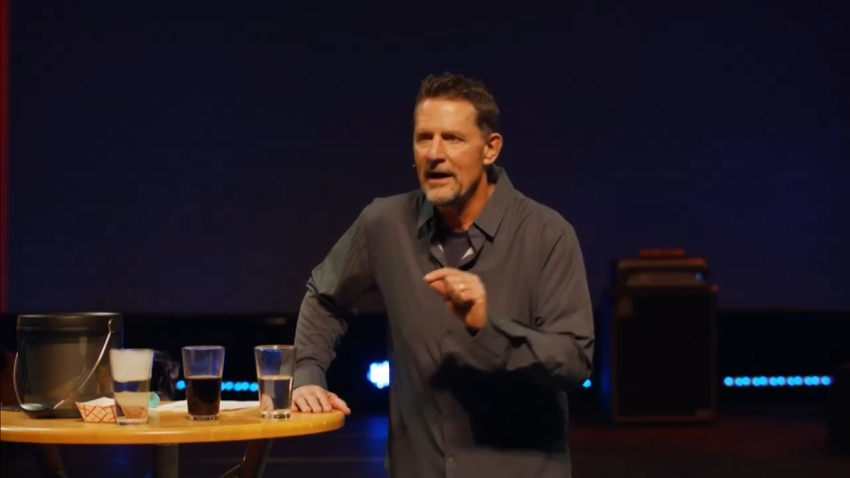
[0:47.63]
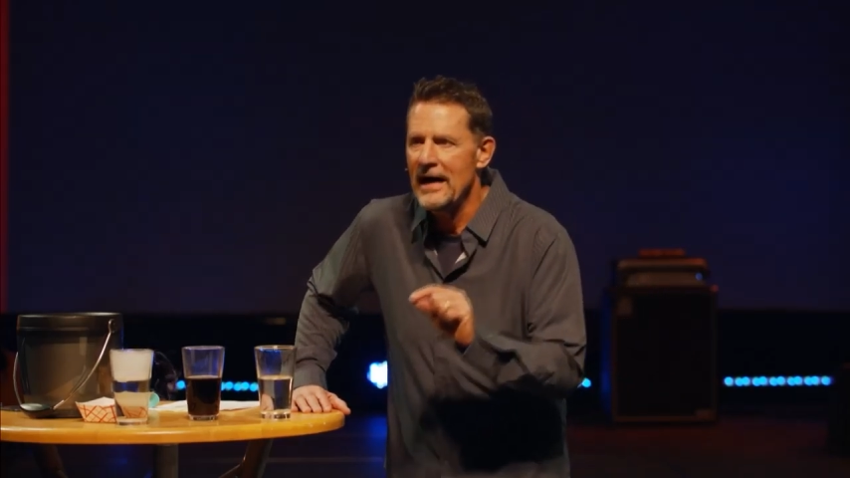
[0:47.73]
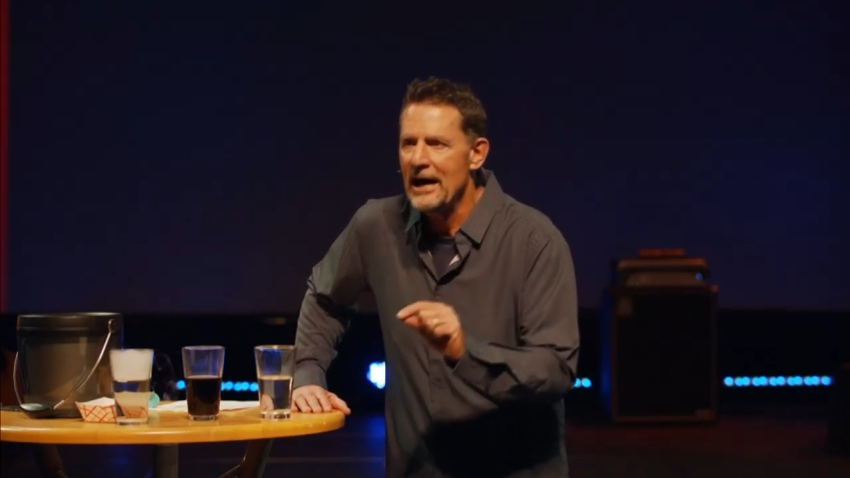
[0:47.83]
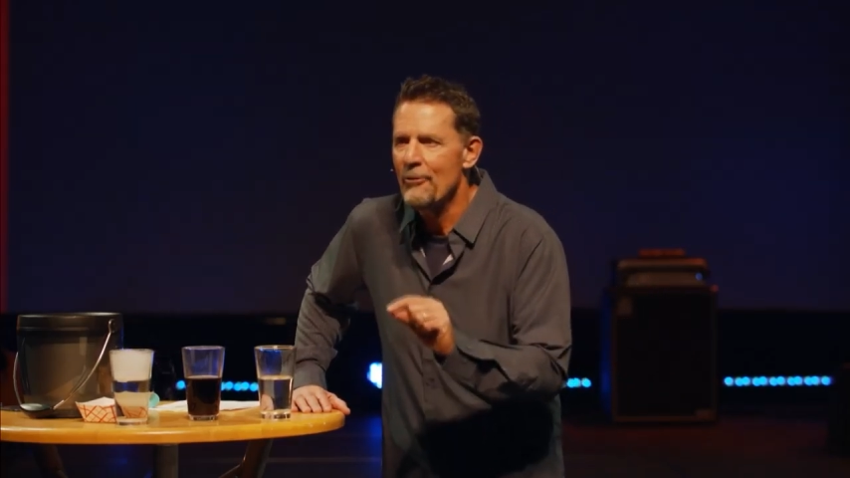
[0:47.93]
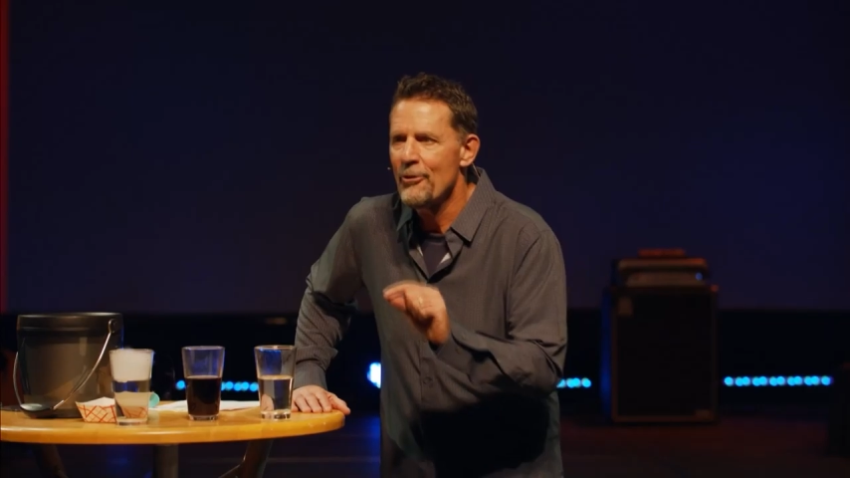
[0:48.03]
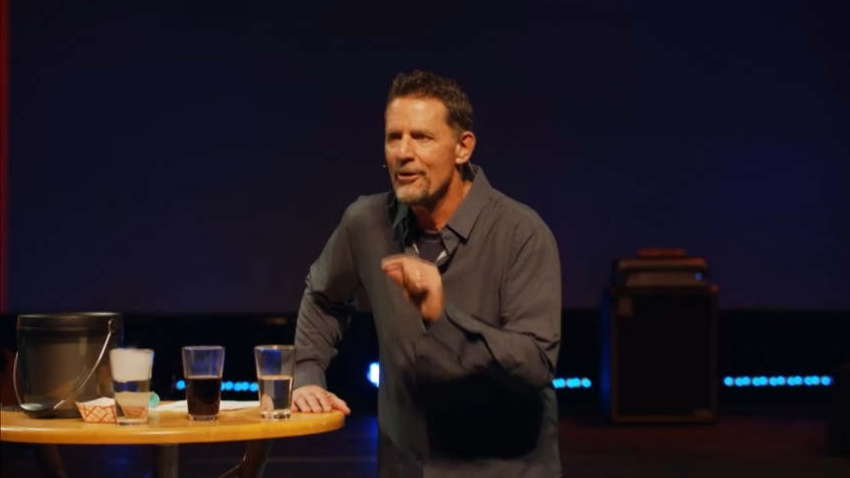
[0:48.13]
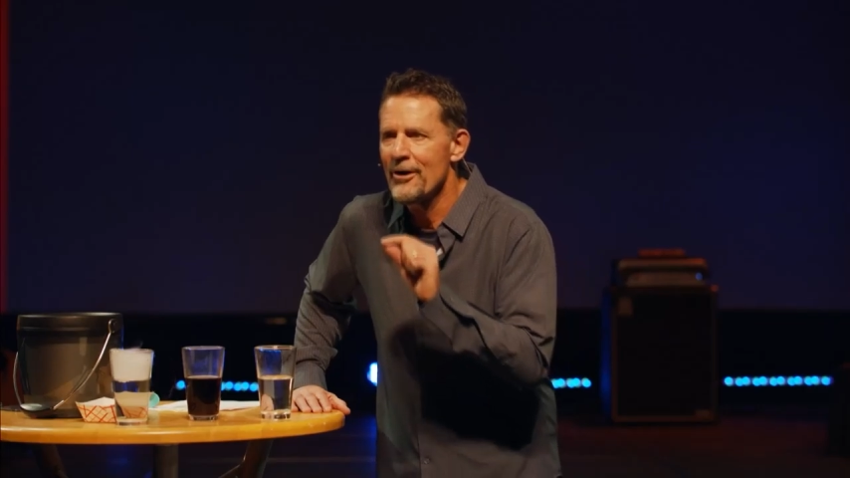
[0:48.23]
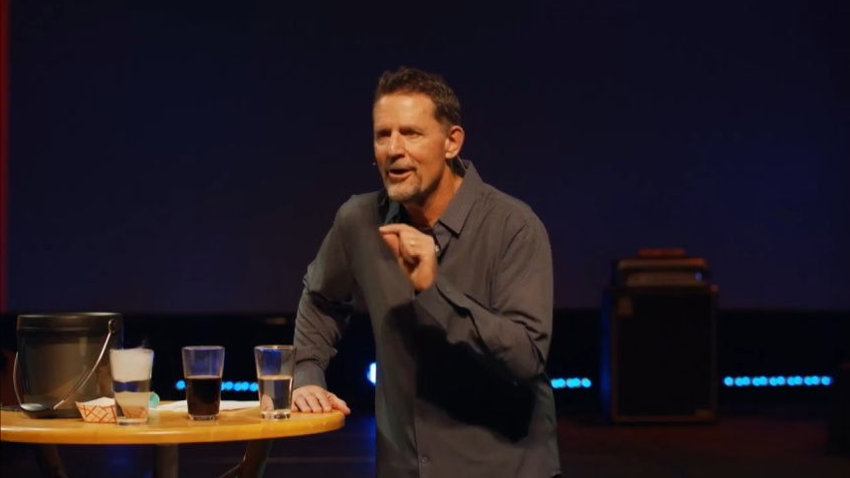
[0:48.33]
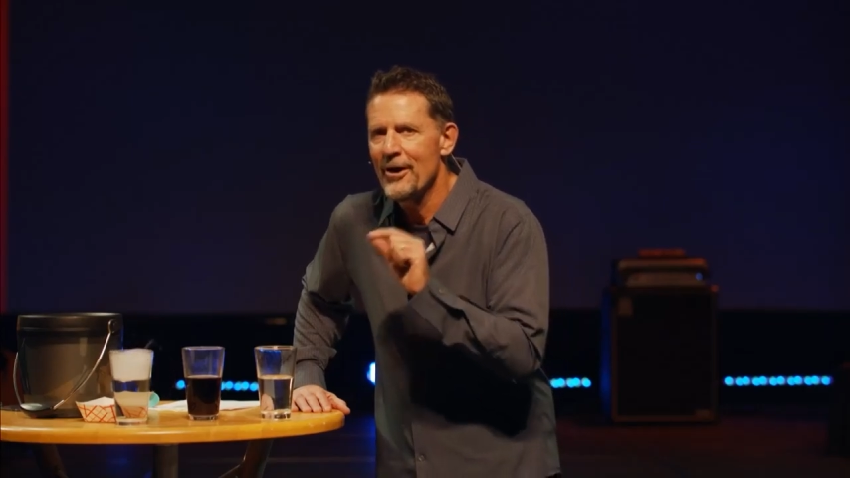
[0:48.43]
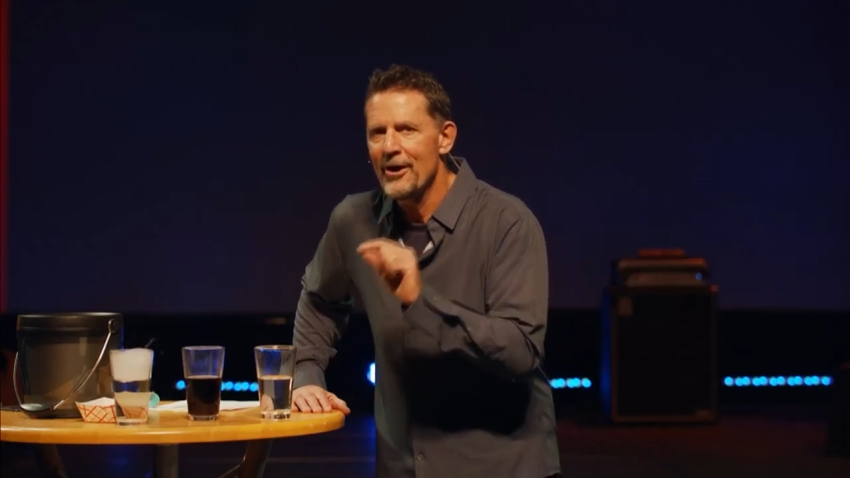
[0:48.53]
our
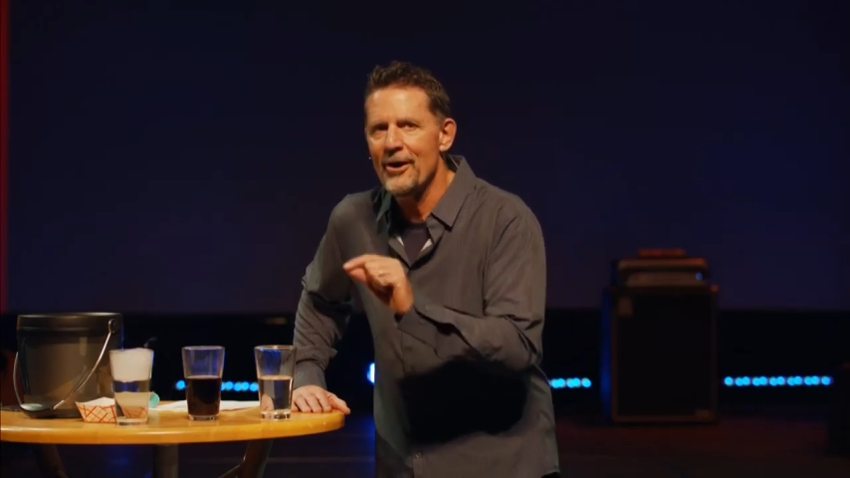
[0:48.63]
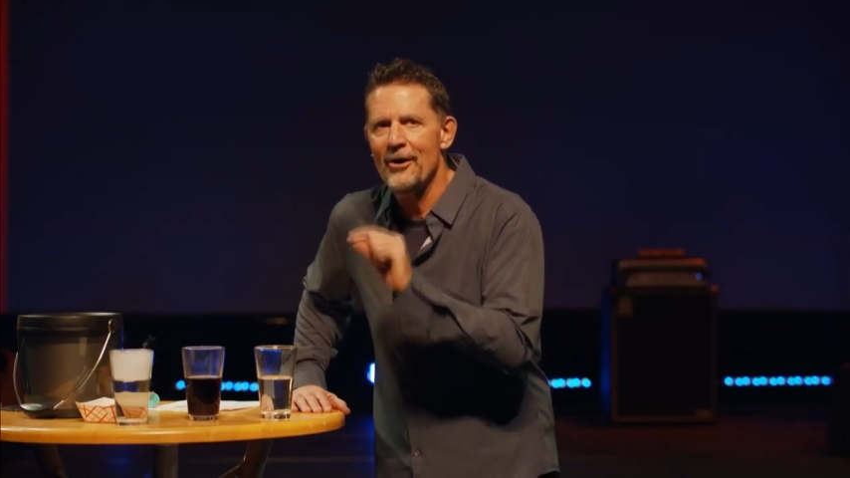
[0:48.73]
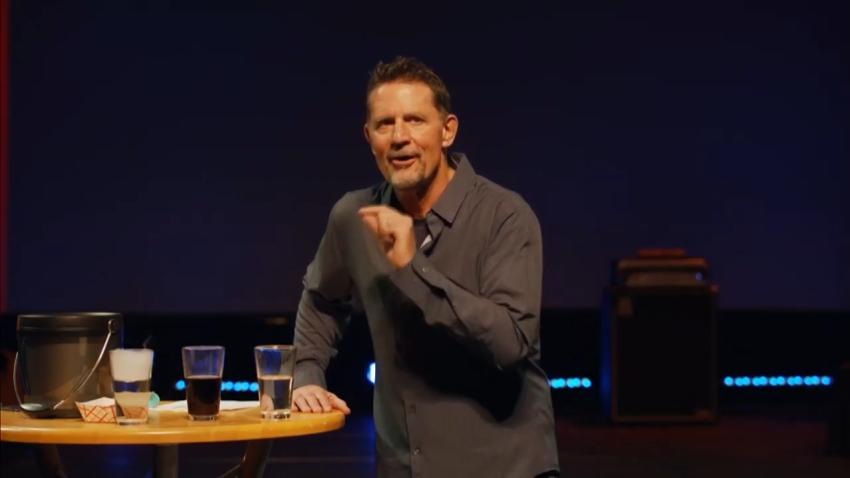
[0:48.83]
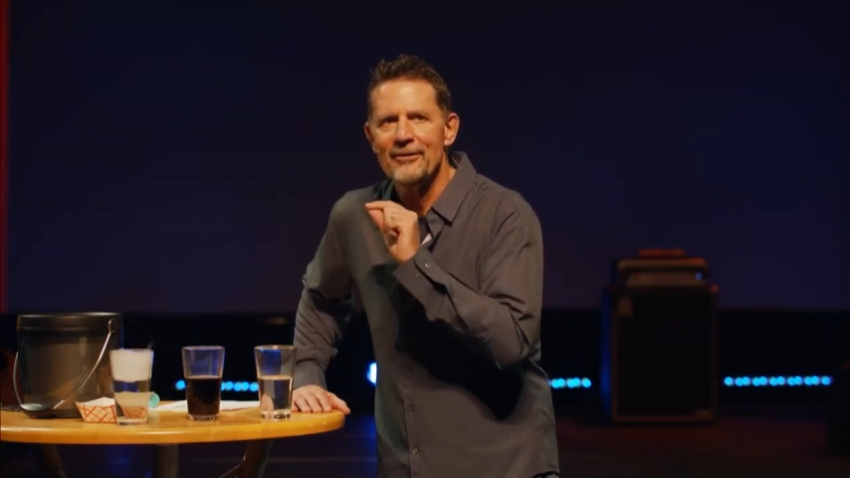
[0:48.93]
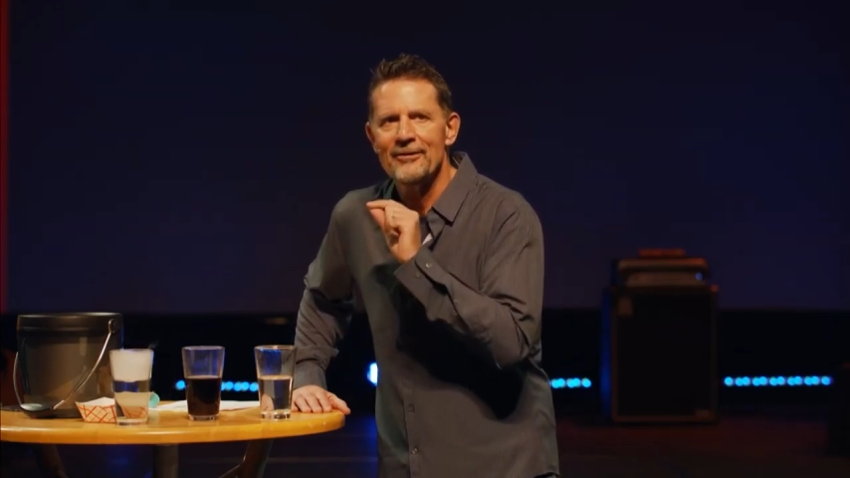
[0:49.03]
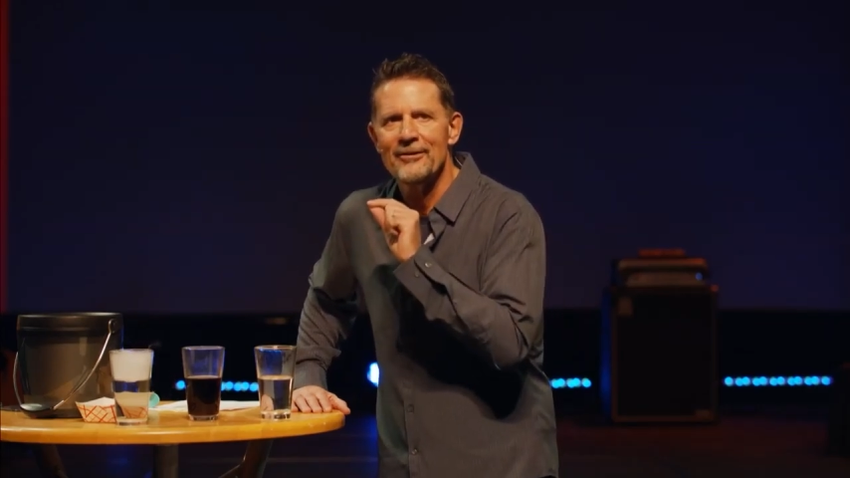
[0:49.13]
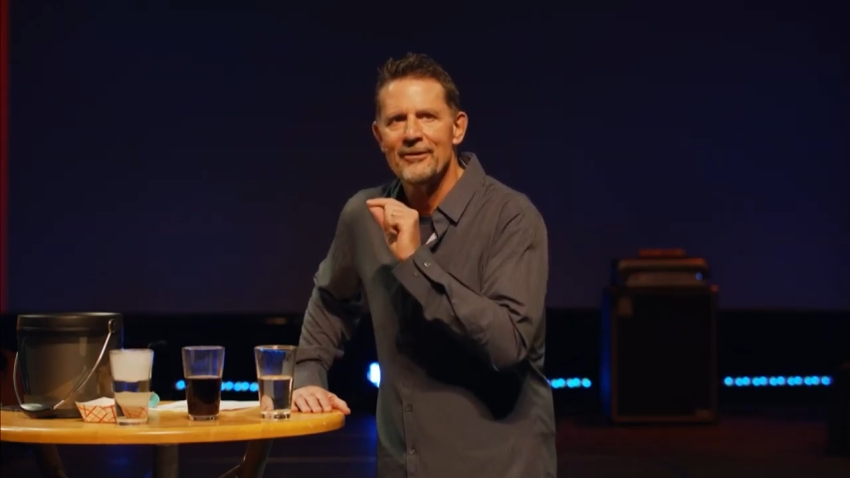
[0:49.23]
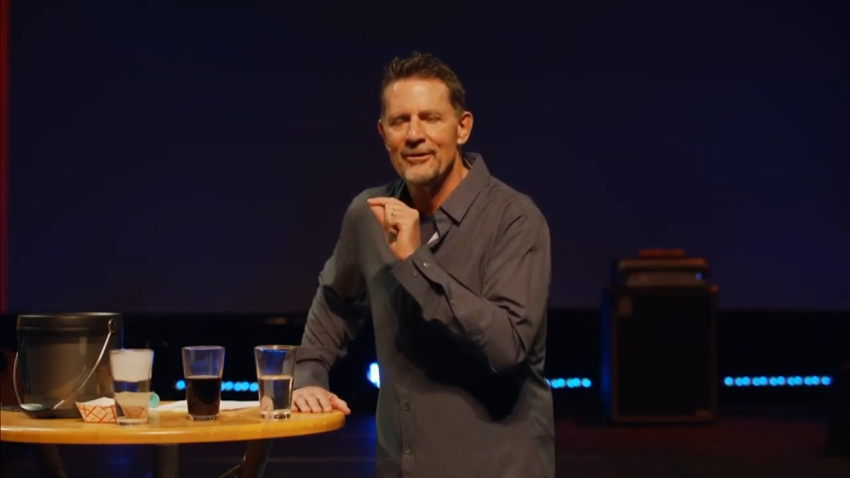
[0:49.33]
heart